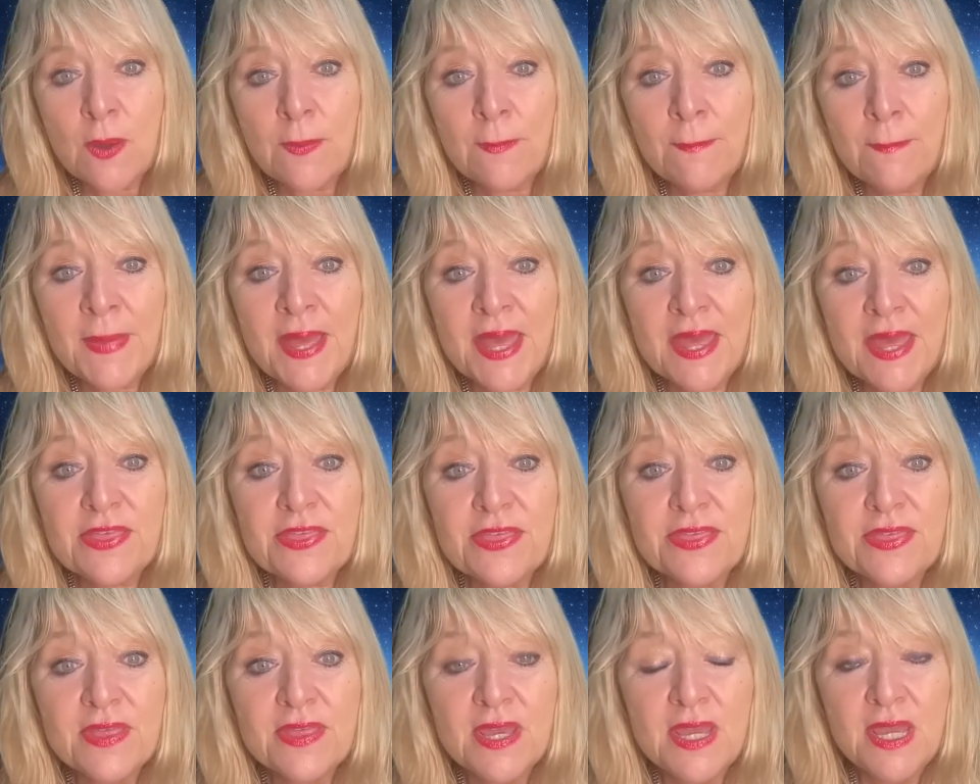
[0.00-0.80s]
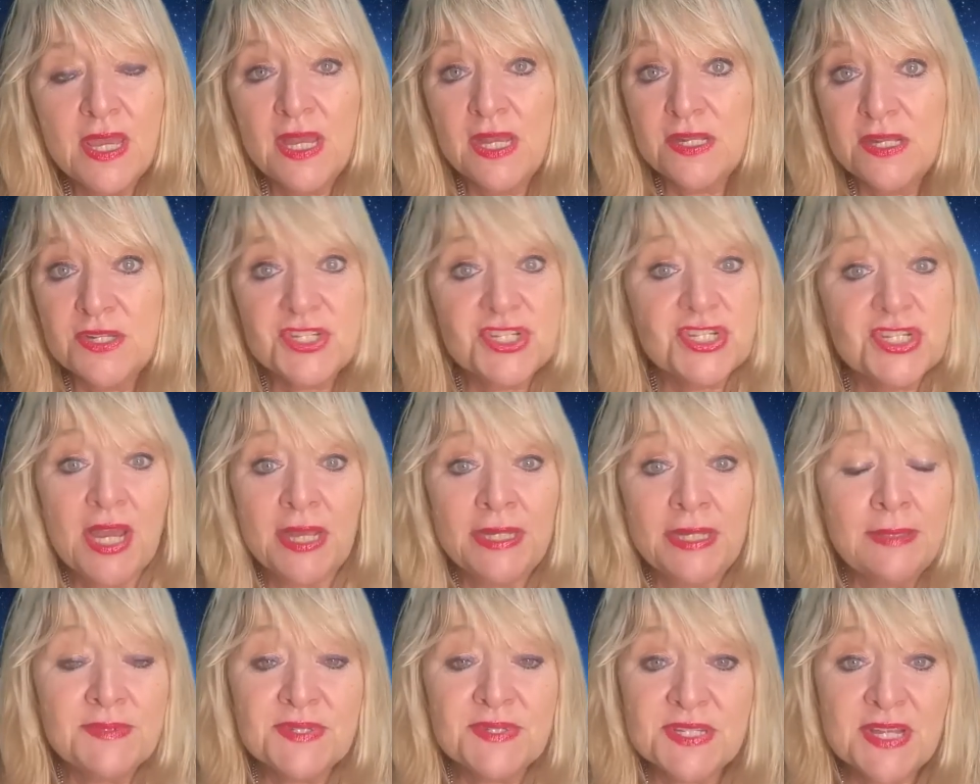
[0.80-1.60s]
on meth,
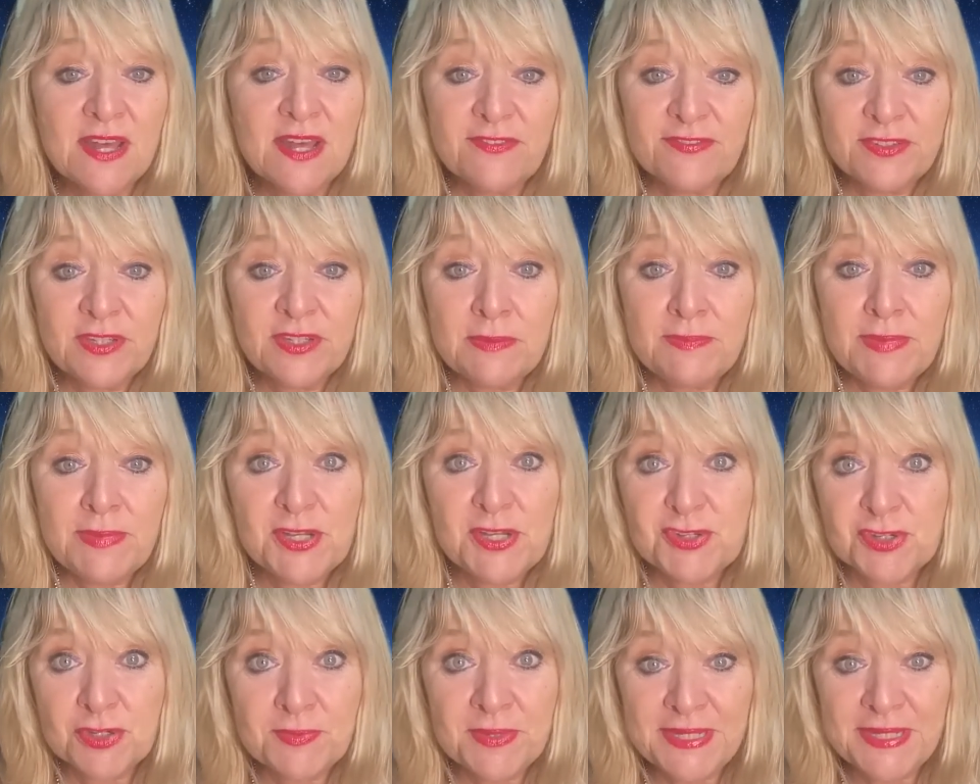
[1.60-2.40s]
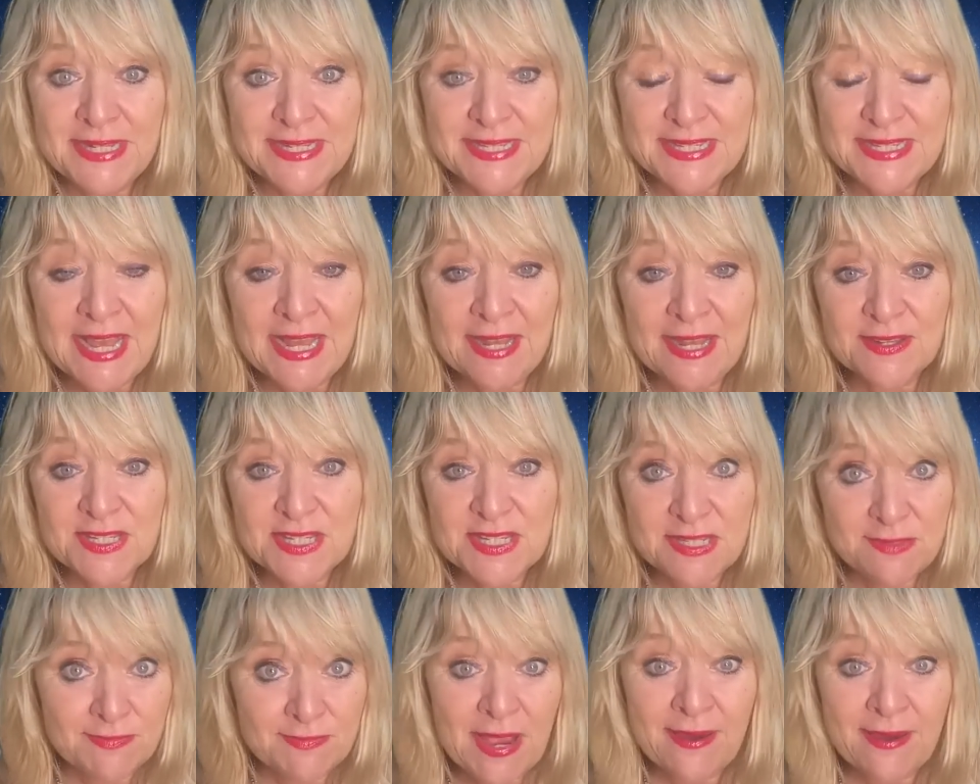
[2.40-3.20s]
shutting himself in a bedroom in his house.
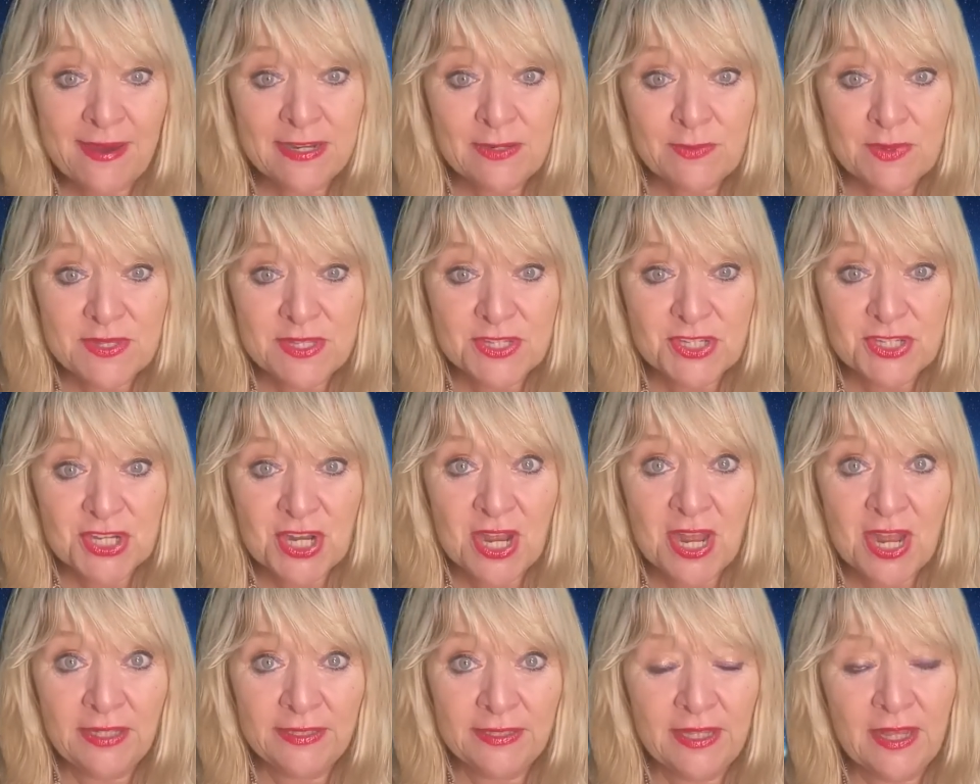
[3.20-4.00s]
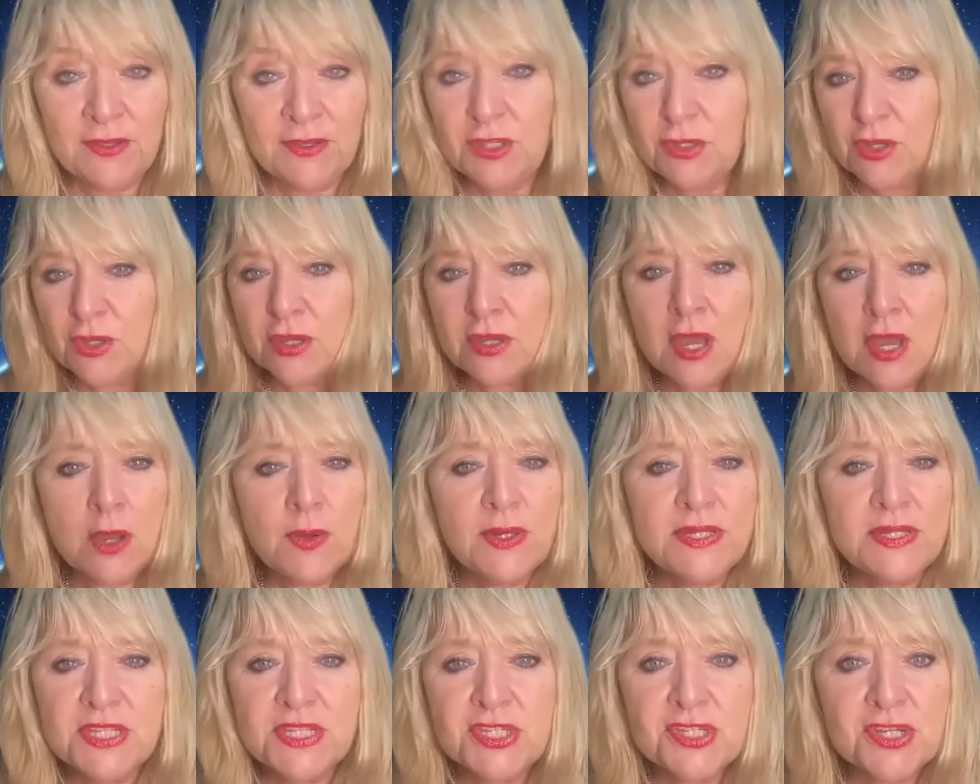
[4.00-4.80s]
He's married with a child. Now, you can go
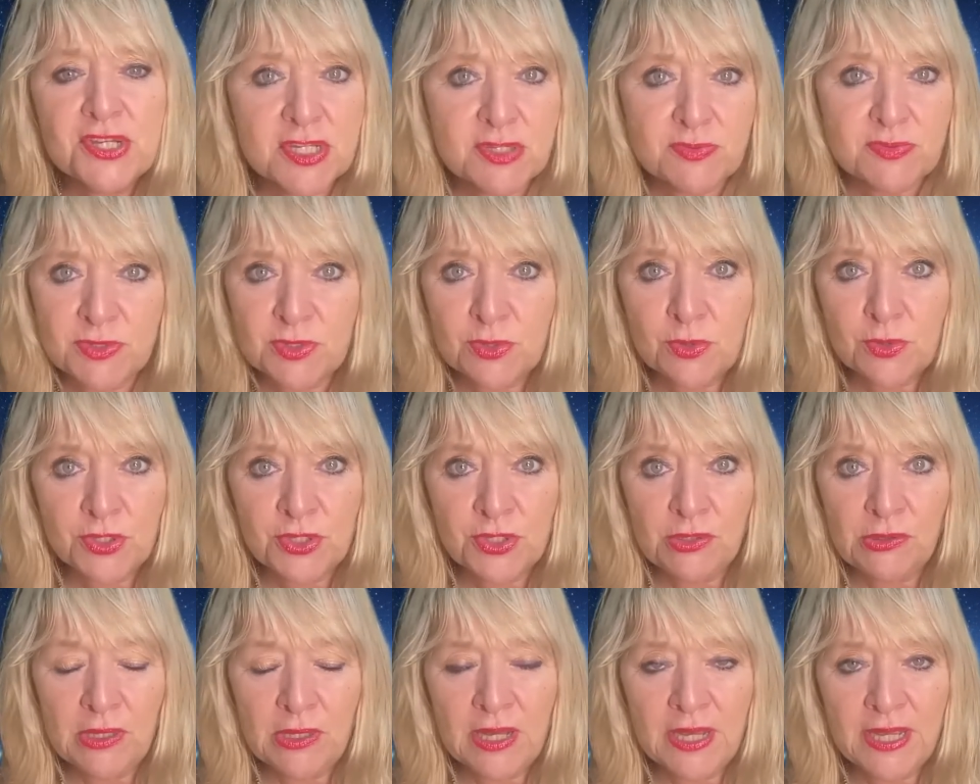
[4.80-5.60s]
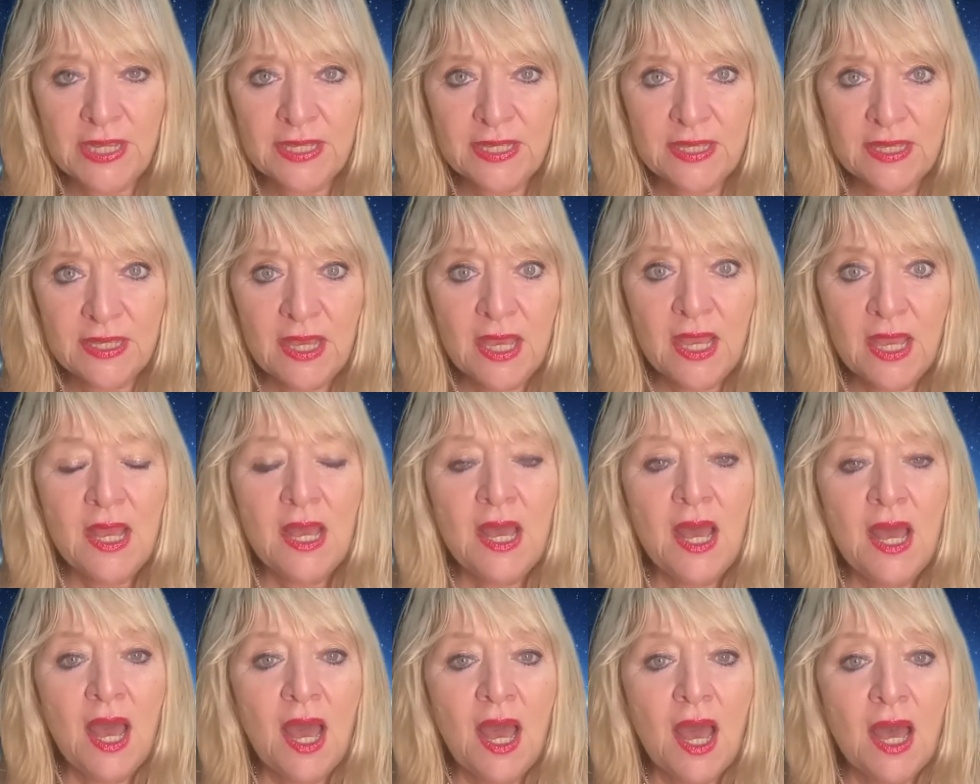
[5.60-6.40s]
into judgment all you like.
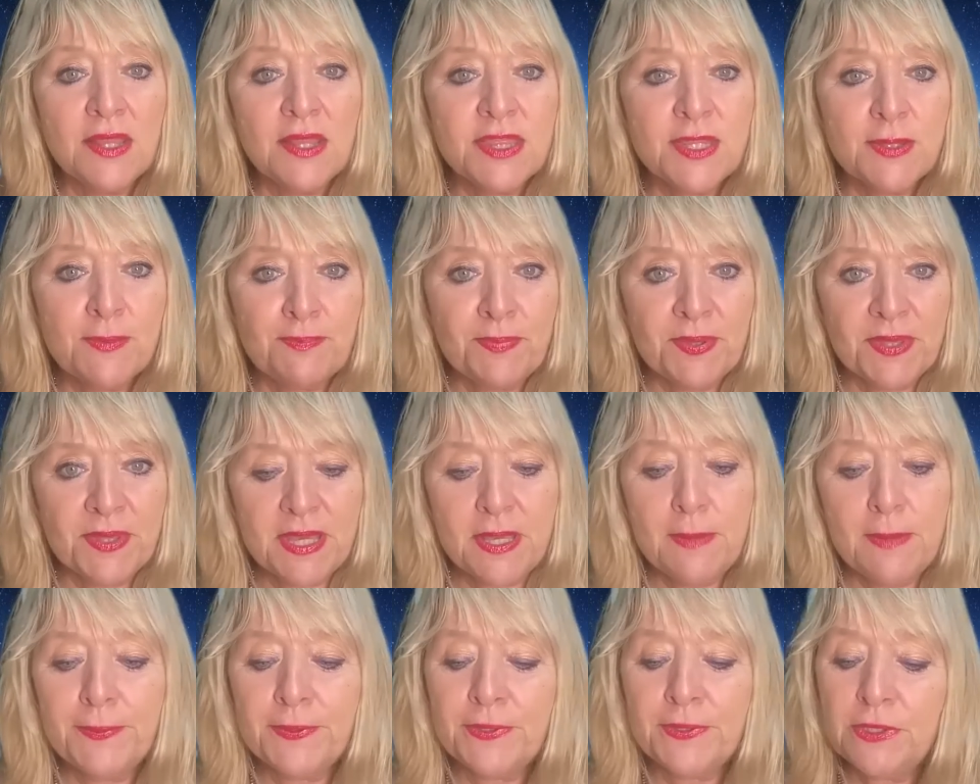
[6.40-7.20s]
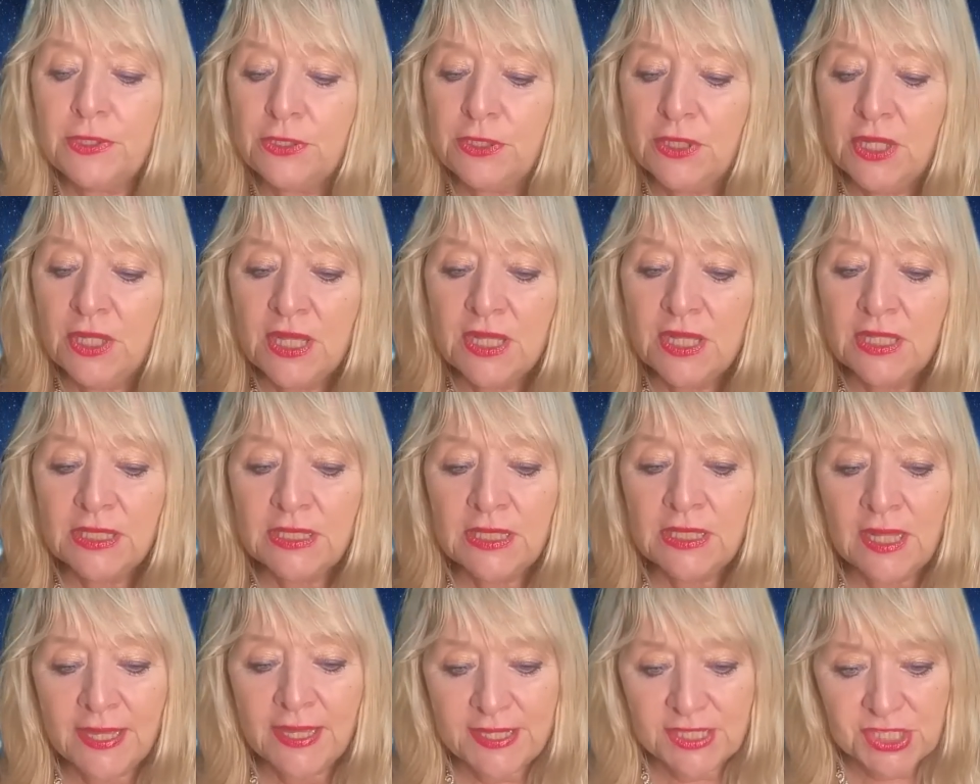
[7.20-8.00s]
The people
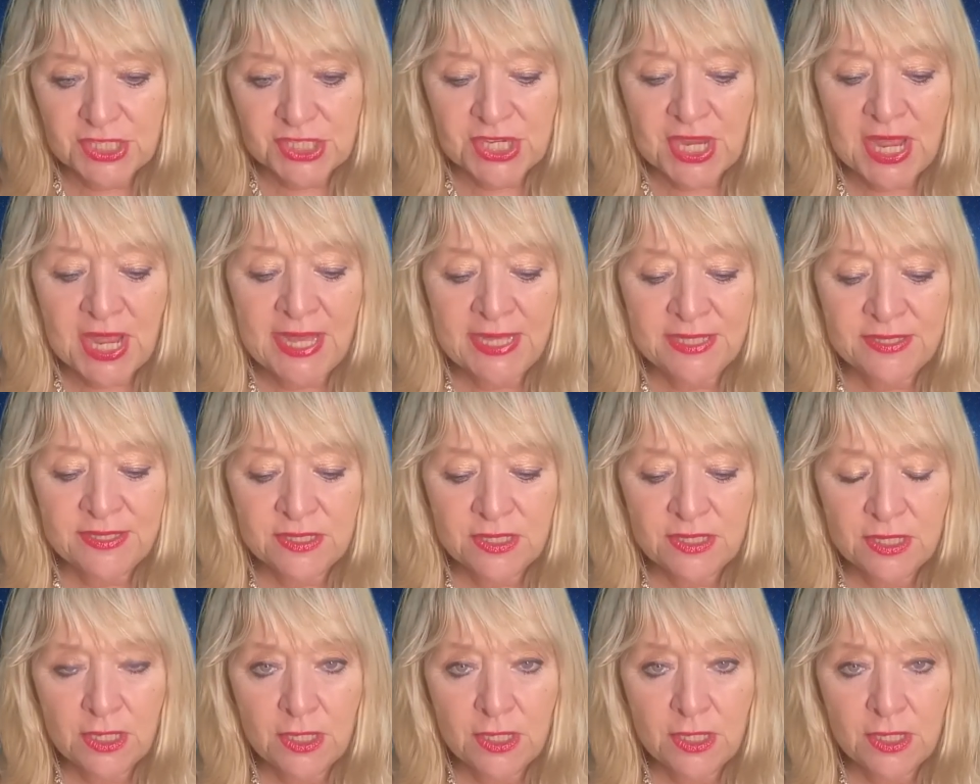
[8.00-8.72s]
like Chad